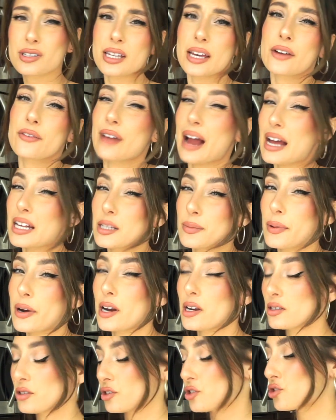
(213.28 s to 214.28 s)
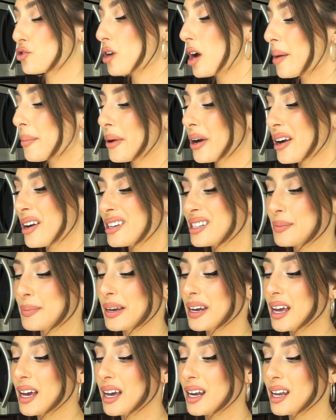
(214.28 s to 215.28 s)
like raspberries or strawberries,
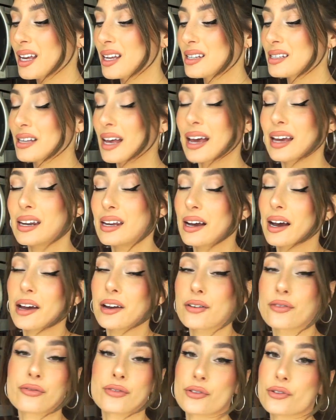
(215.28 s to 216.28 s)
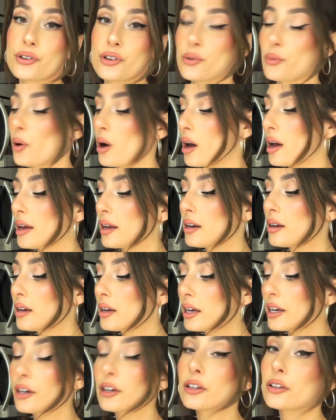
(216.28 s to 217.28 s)
bananas, any kind of fruit you want,
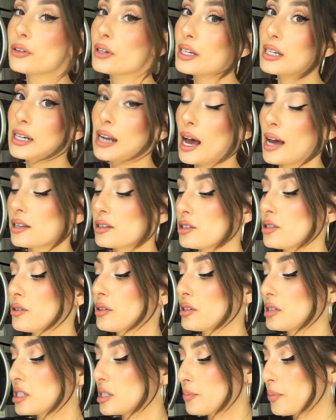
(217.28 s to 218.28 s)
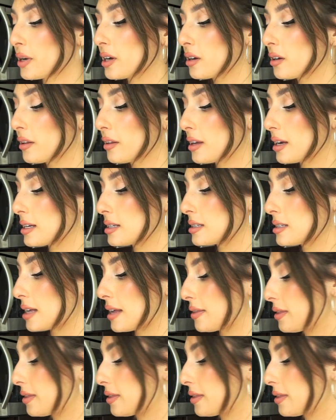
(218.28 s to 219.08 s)
including nuts. You can sprinkle this at